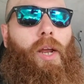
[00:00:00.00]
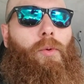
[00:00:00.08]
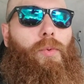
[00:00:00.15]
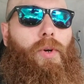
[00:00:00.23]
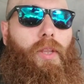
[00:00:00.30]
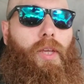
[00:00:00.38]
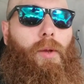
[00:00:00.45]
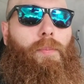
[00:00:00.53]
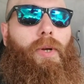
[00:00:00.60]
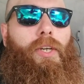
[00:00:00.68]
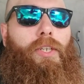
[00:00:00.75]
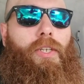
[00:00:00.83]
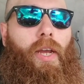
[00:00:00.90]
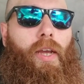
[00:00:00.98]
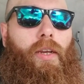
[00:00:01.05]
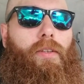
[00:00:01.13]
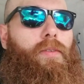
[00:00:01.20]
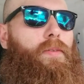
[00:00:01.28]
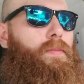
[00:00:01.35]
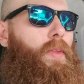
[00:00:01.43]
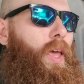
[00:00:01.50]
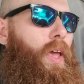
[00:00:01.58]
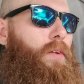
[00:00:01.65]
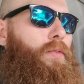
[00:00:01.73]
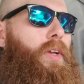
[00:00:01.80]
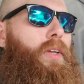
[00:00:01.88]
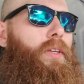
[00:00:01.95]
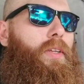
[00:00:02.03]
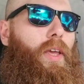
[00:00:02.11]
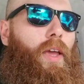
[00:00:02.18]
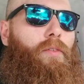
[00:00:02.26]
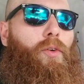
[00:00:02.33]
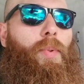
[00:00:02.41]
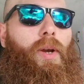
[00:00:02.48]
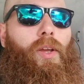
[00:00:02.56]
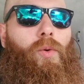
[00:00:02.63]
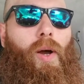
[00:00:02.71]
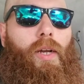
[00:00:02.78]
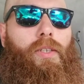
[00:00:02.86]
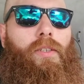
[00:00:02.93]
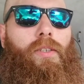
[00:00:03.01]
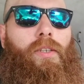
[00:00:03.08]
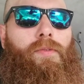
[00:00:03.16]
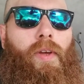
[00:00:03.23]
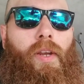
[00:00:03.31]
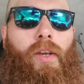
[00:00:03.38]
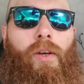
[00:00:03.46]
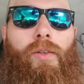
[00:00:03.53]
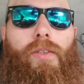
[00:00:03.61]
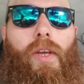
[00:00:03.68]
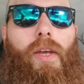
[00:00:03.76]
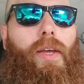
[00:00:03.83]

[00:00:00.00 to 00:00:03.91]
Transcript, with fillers: I really appreciate everybody who watches these videos.